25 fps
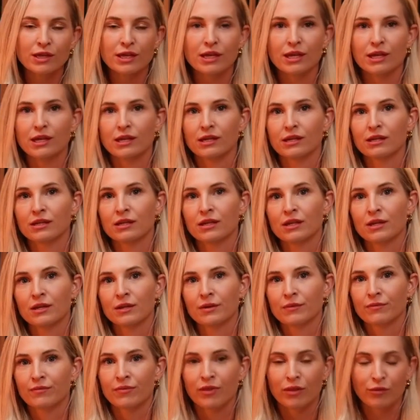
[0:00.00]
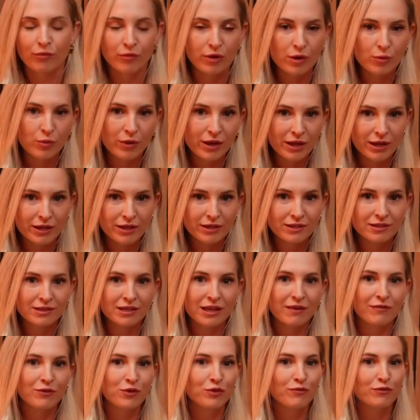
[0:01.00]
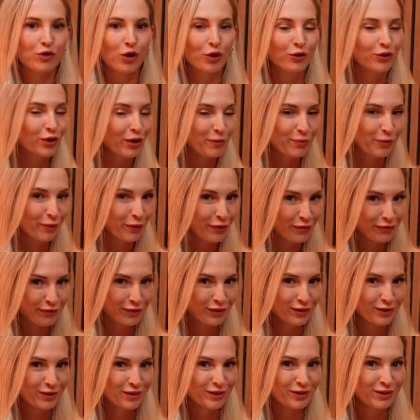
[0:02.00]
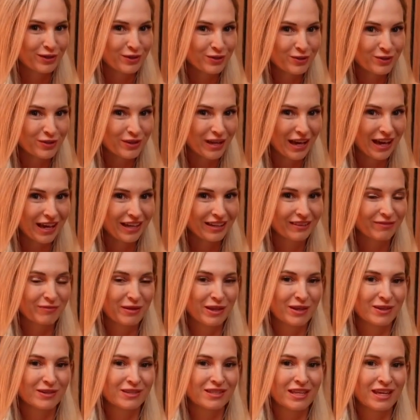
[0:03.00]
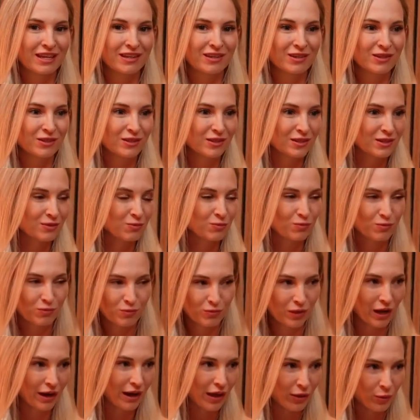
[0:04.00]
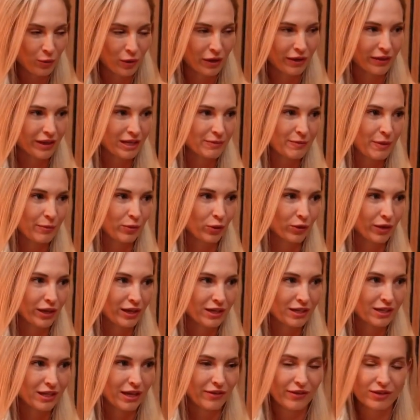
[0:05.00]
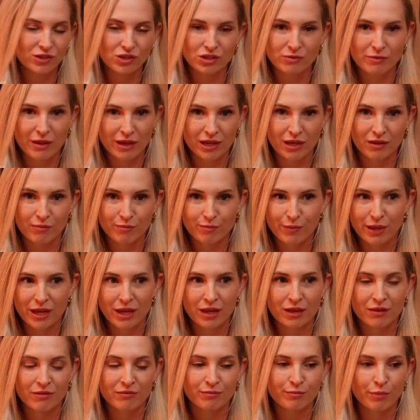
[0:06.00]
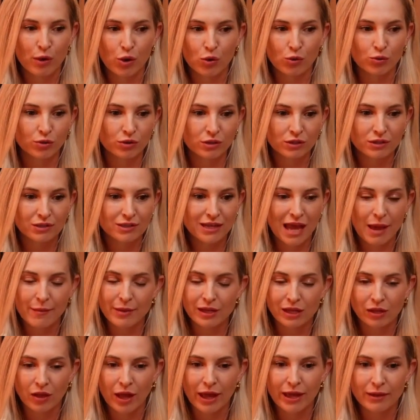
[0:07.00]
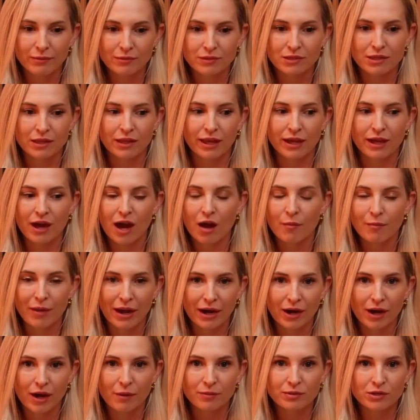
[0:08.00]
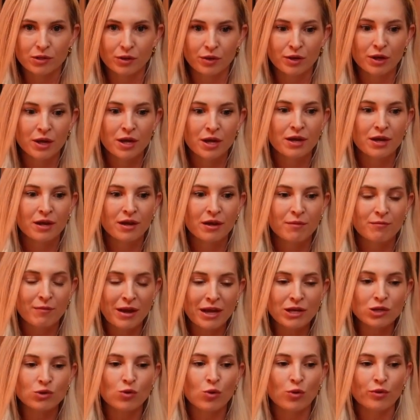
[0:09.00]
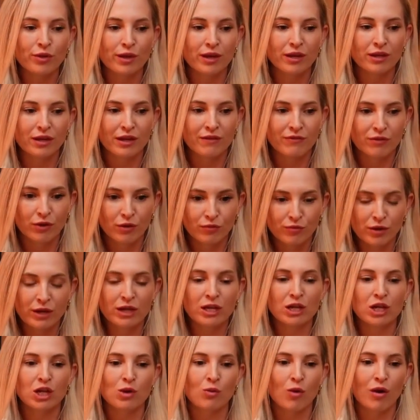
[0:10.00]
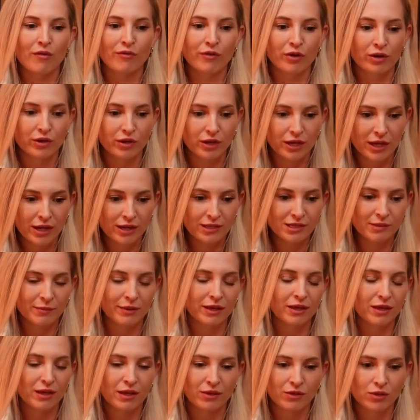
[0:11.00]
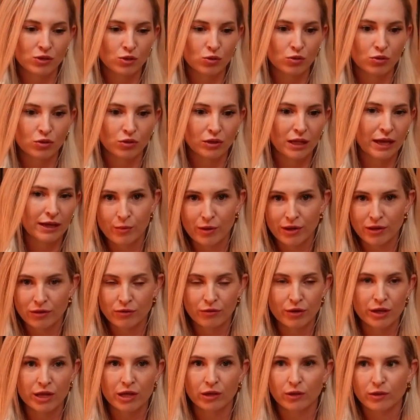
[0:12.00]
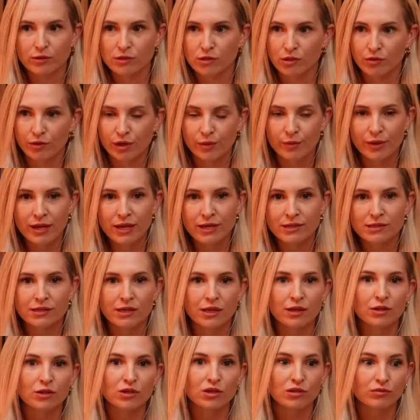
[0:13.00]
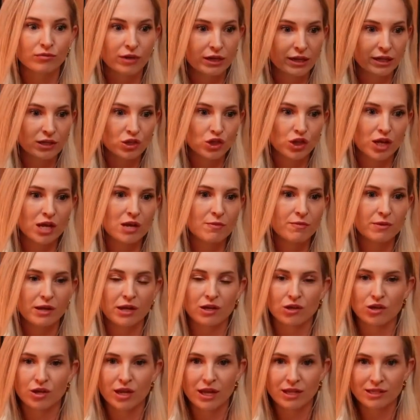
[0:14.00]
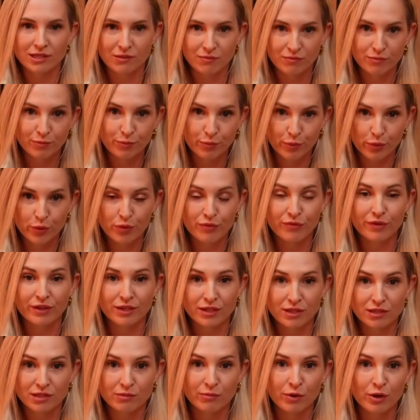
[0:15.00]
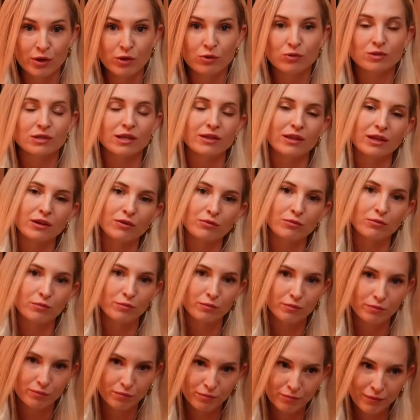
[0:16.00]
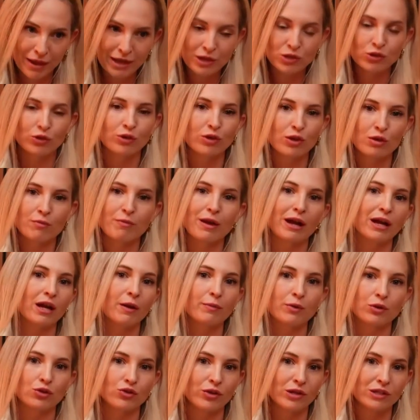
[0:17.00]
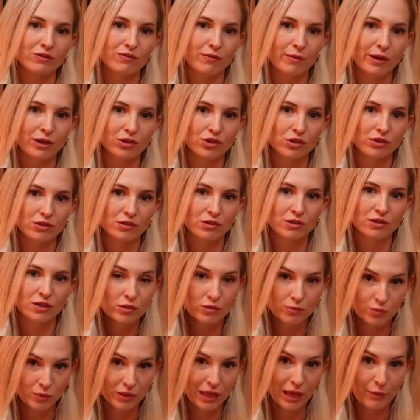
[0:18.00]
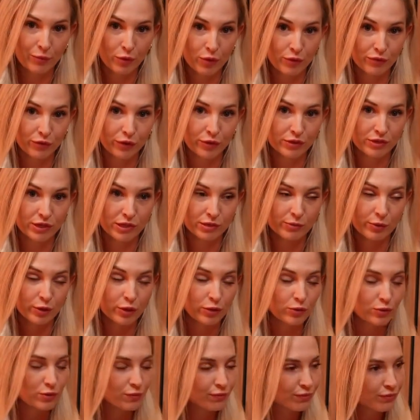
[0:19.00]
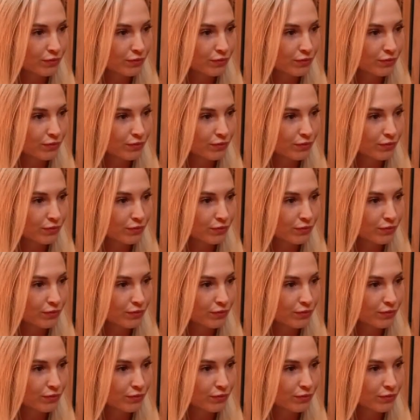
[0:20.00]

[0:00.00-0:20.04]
in 3 weeks if you've got no proof that you can do that, because then you're just another one of these people on the internet that's just making big, bold, scammy claims that they can't back up. So make sure that if you're running a new offer and you're getting something in the door like 3 kilos in 3 weeks, that you run it cheap and you get some proof and testimonials, and then make sure that you back up your transformations with that proof and those testimonials.